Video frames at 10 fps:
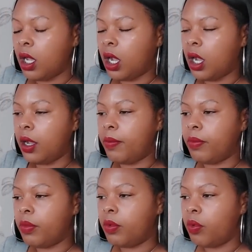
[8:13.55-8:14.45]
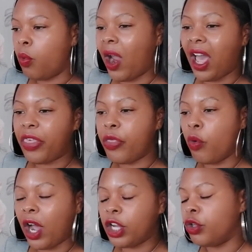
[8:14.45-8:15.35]
where I
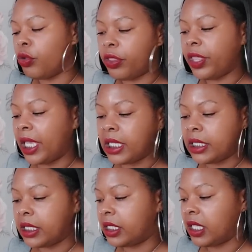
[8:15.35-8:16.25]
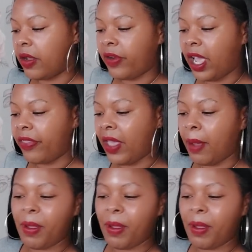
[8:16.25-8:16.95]
thought I knew things and stuff like that.